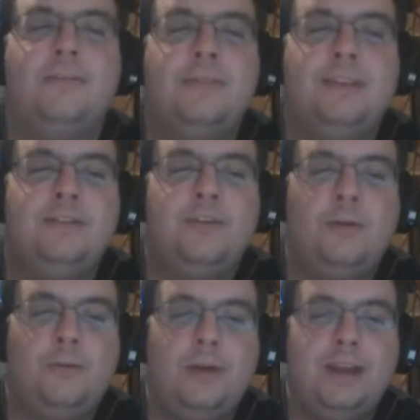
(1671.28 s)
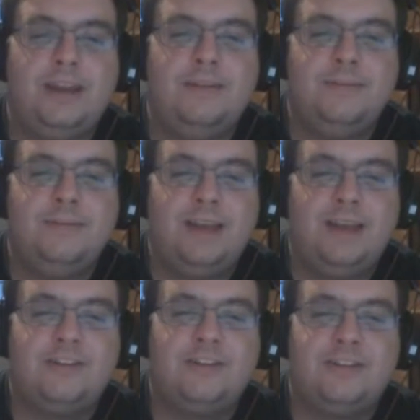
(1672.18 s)
dude. No way!
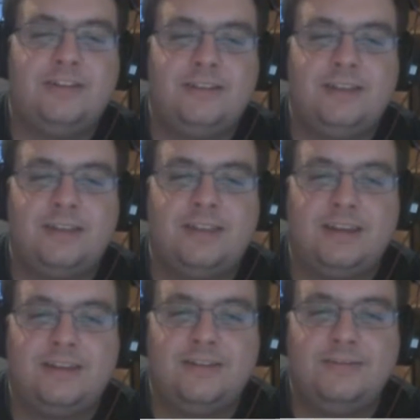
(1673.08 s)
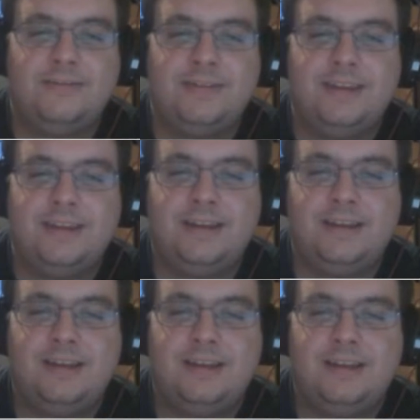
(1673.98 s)
I just did that.
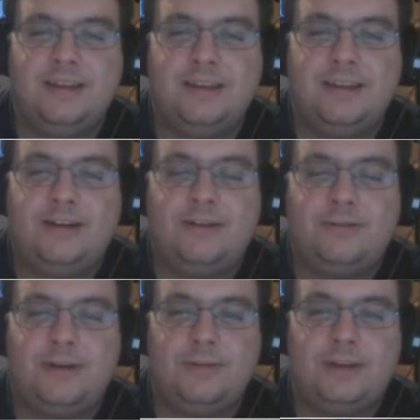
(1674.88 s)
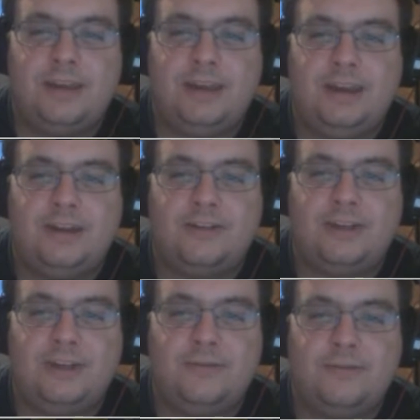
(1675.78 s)
Alright, we're
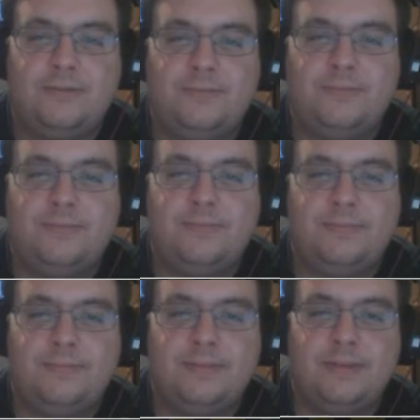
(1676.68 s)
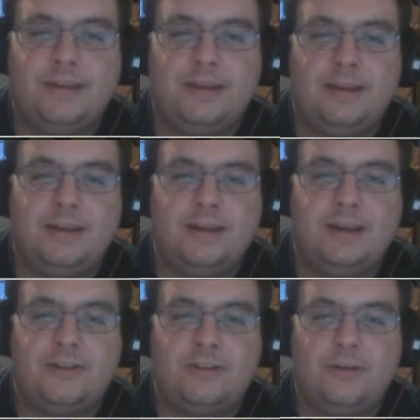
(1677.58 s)
taking a save.
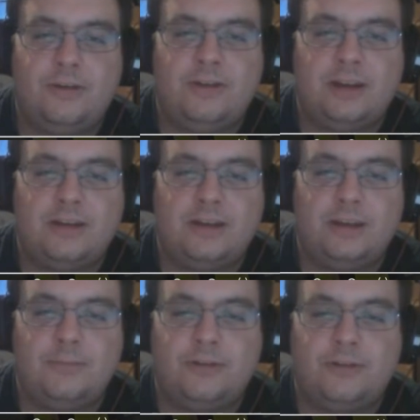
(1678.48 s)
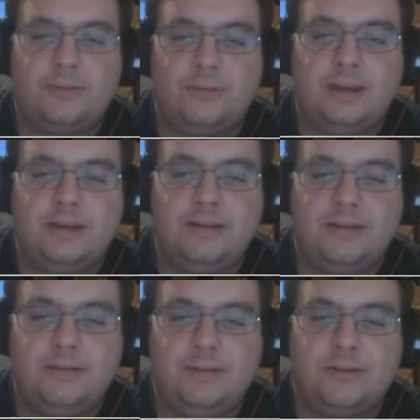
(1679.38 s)
Nice 30-second time loss or
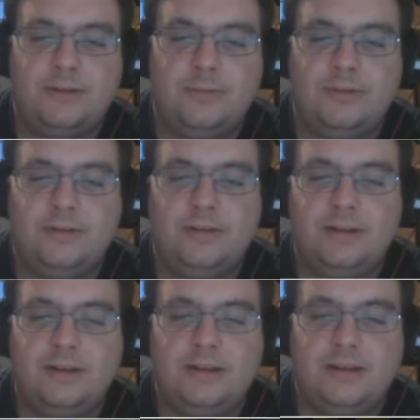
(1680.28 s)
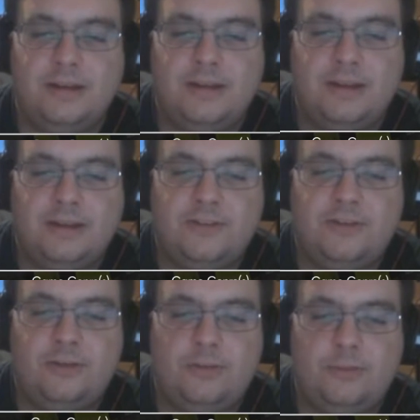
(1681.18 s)
something, because I'm a
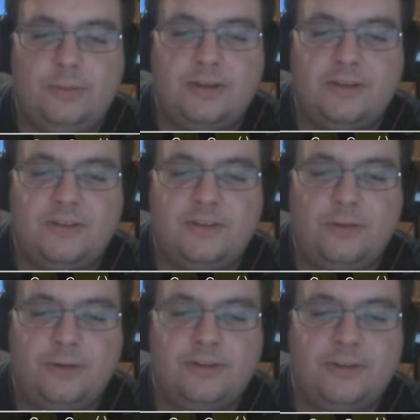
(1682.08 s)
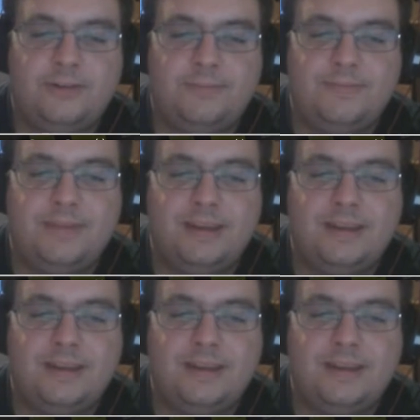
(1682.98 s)
stupid nerd.